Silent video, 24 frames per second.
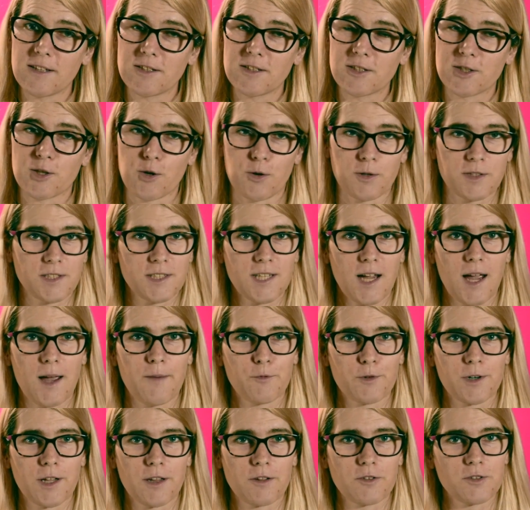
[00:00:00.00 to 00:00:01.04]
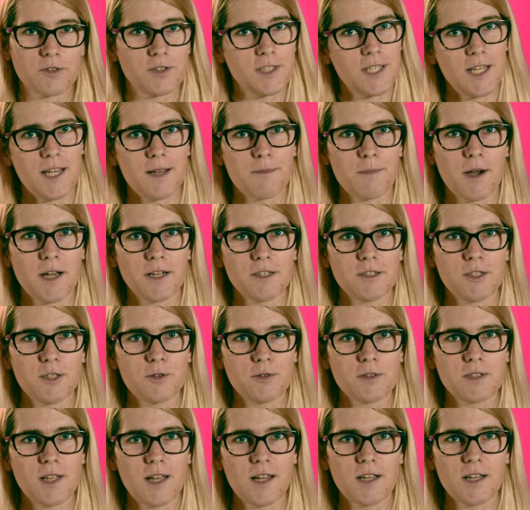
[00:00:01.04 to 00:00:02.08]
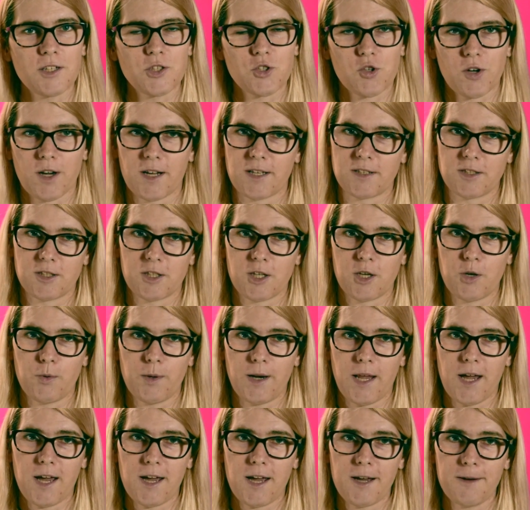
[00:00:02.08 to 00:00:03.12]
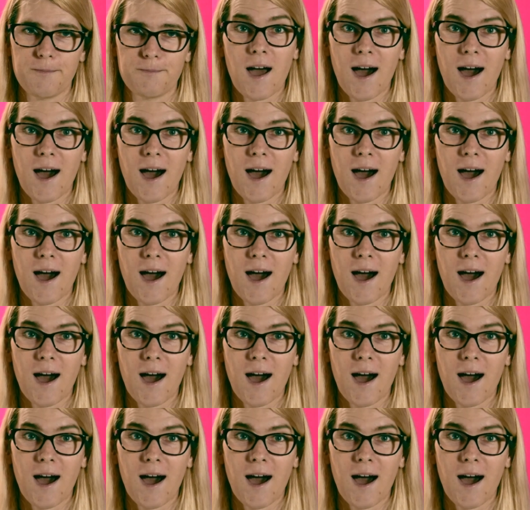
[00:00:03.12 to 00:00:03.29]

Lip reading: so it's time for another TMI Tuesday trans Q&A.